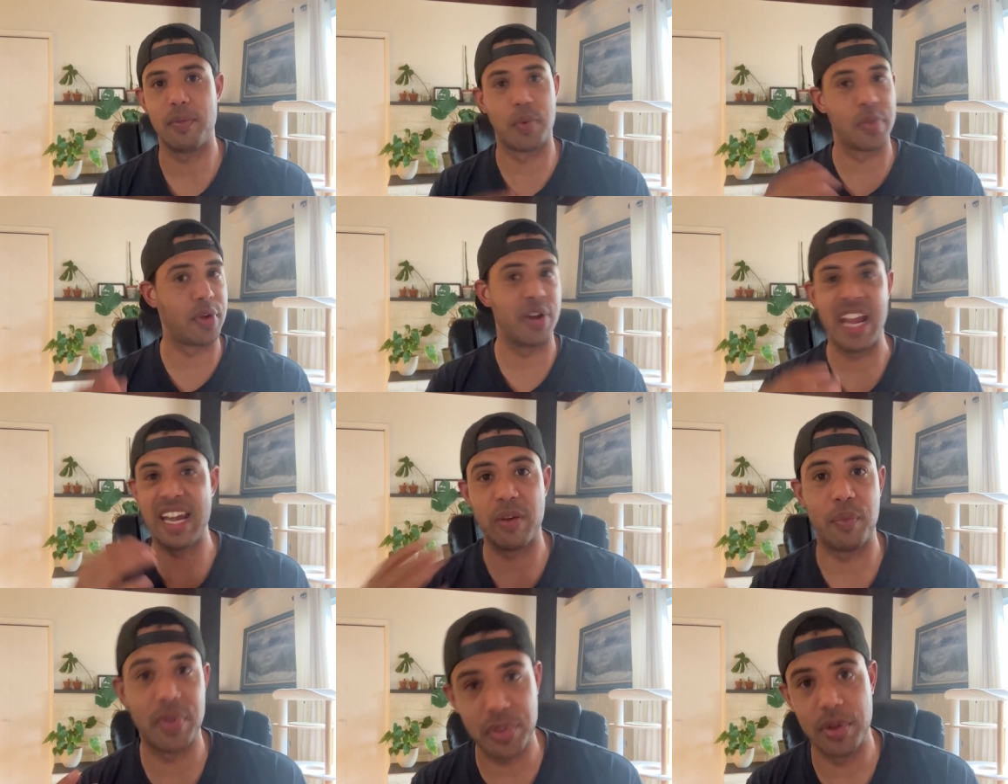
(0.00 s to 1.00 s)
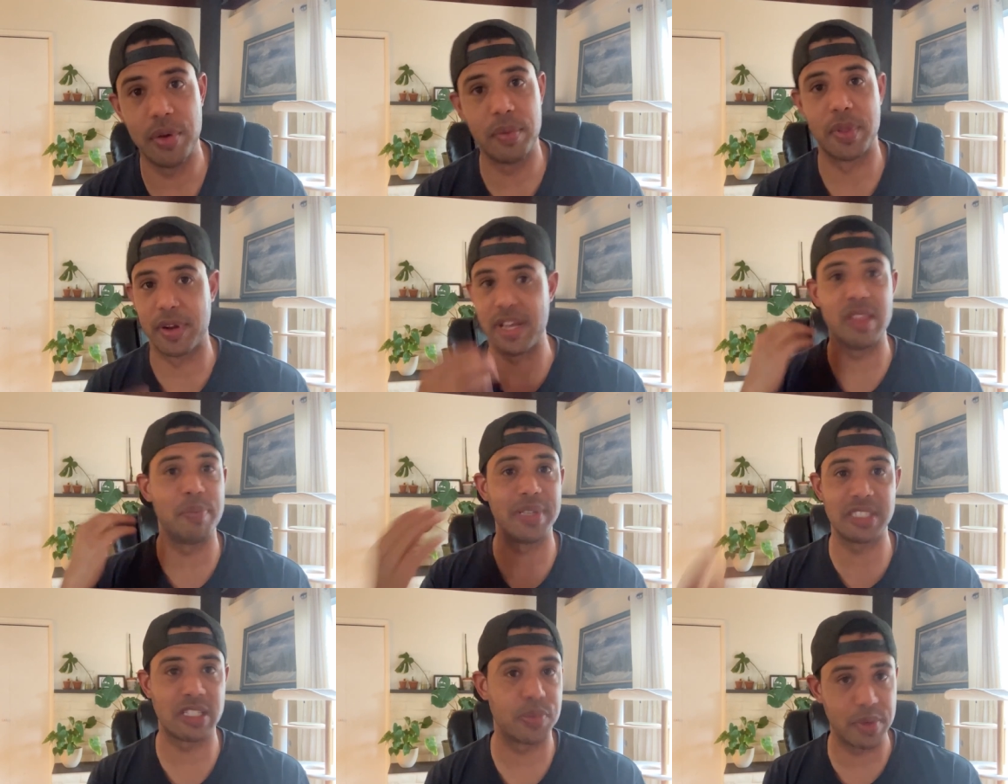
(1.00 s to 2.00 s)
Where they're in it with you, they're in the
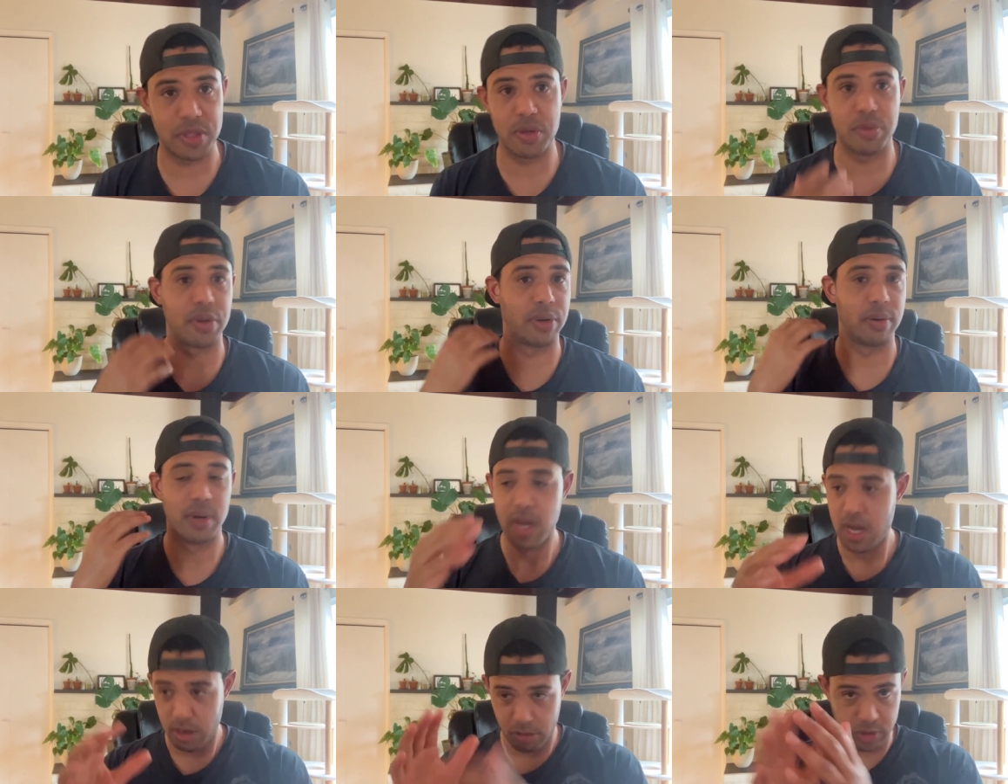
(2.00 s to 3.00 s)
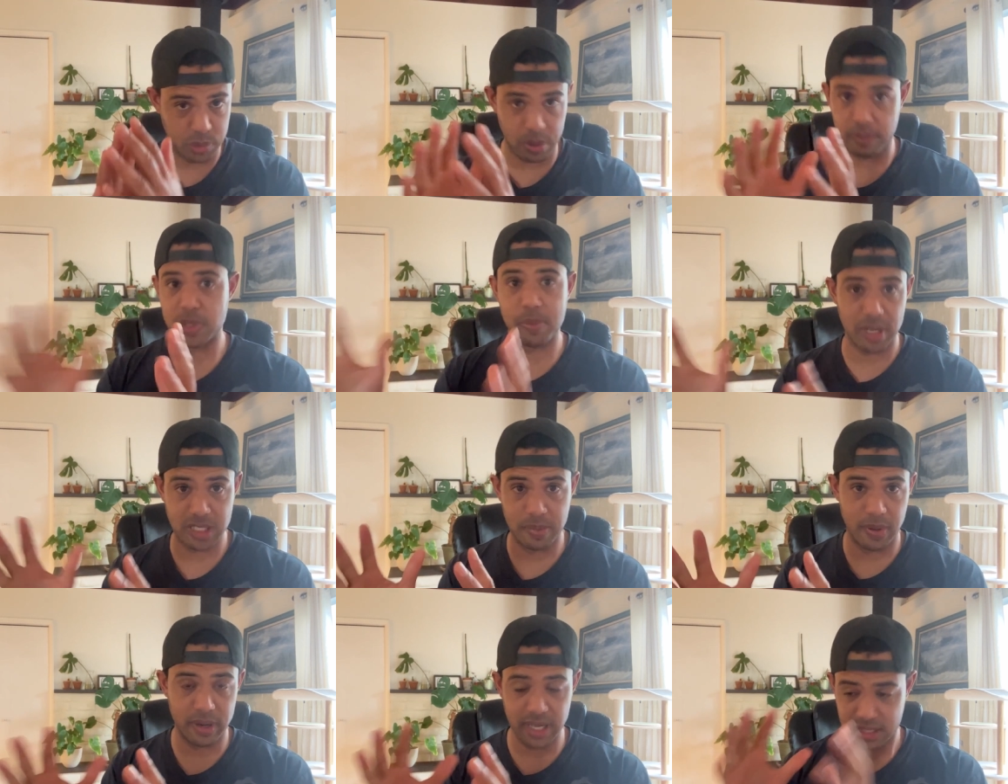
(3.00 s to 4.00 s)
business with you, they're, you split
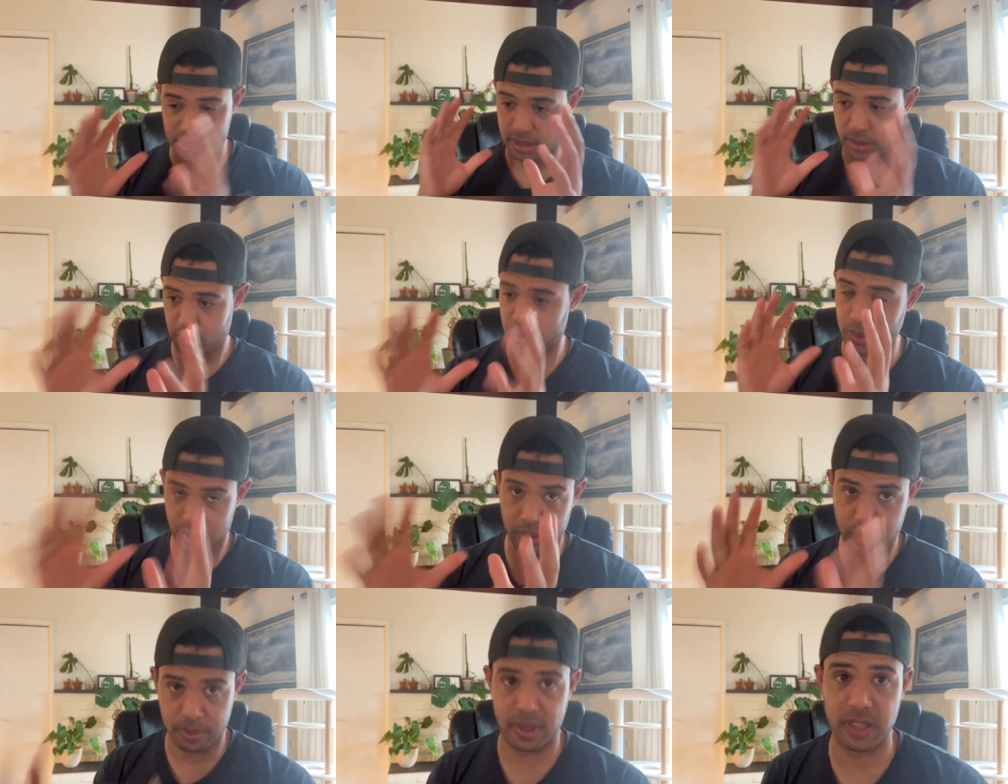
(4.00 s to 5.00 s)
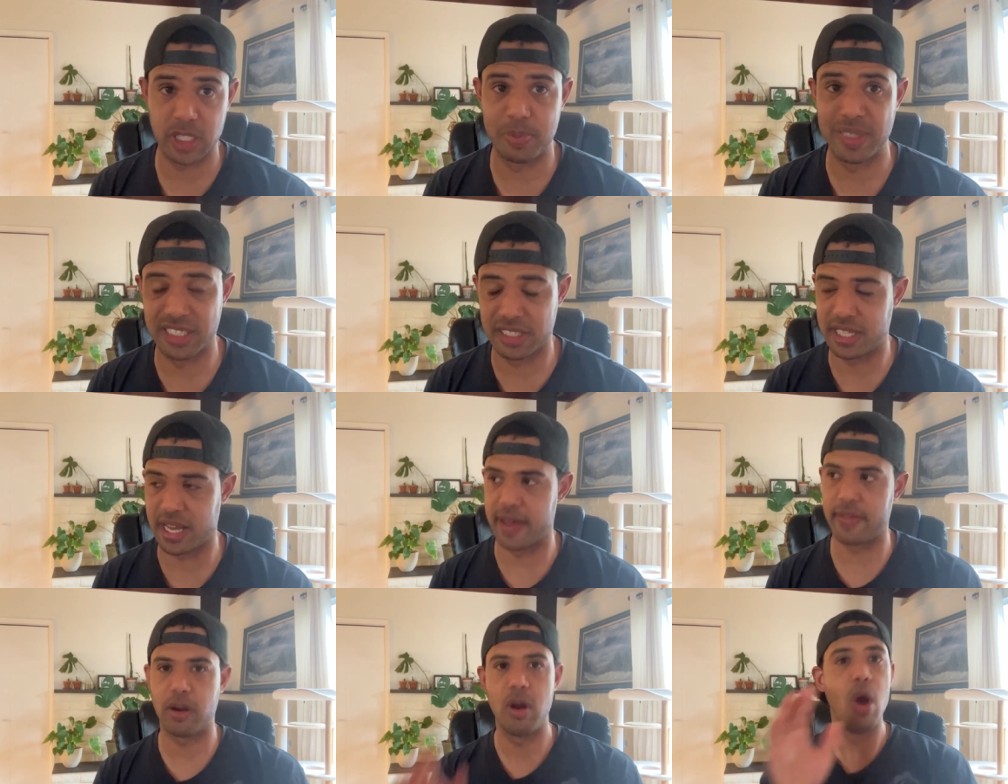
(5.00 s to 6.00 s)
responsibilities and you're literally running this business
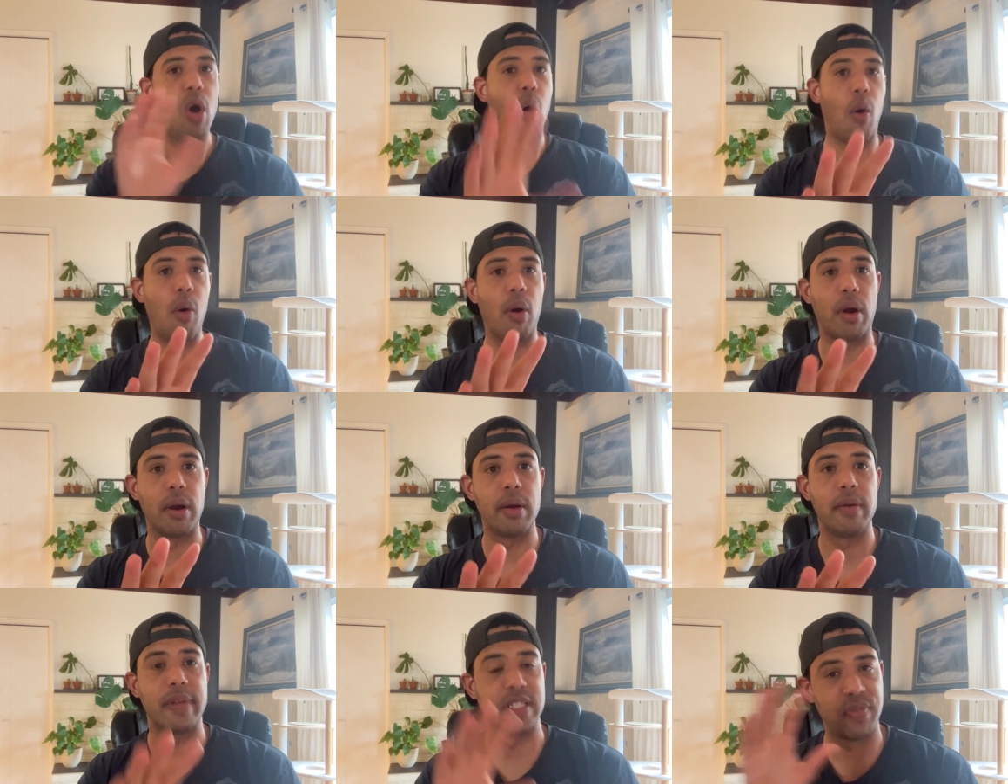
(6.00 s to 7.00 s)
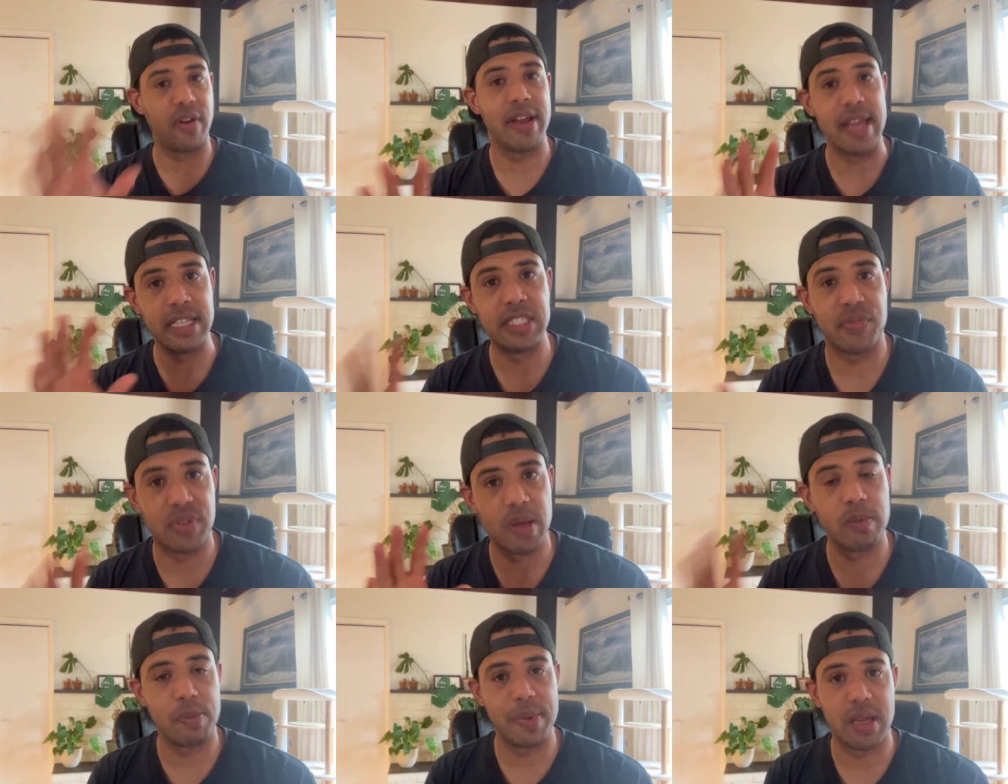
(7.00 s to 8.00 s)
together, or it's very easy for
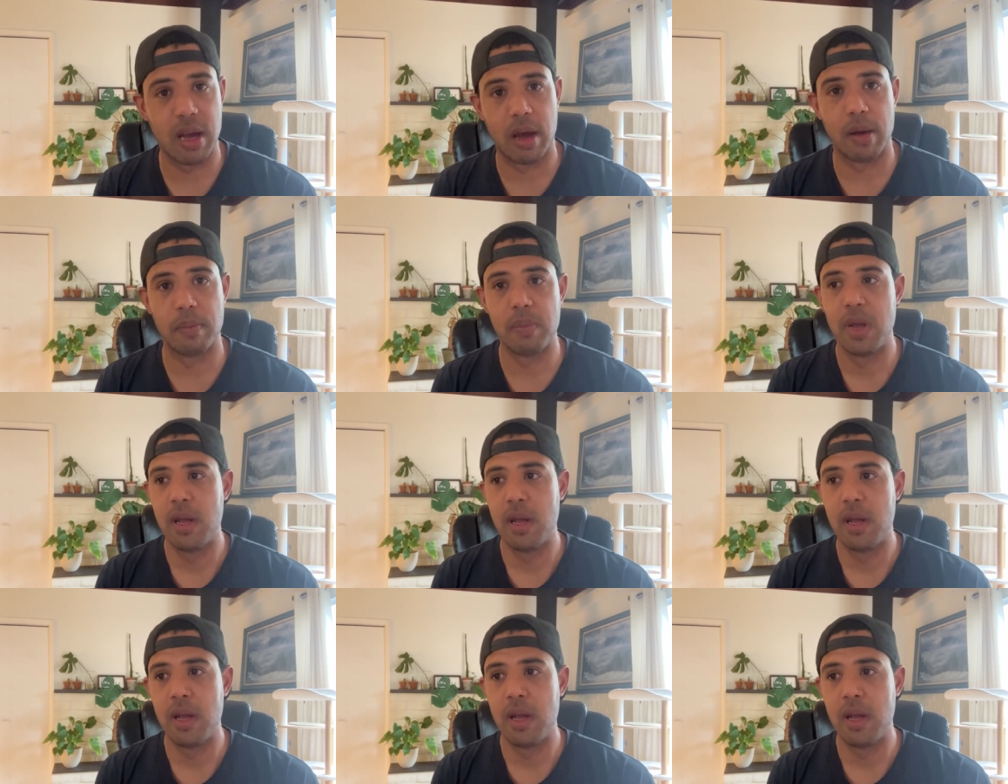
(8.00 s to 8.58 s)
them to become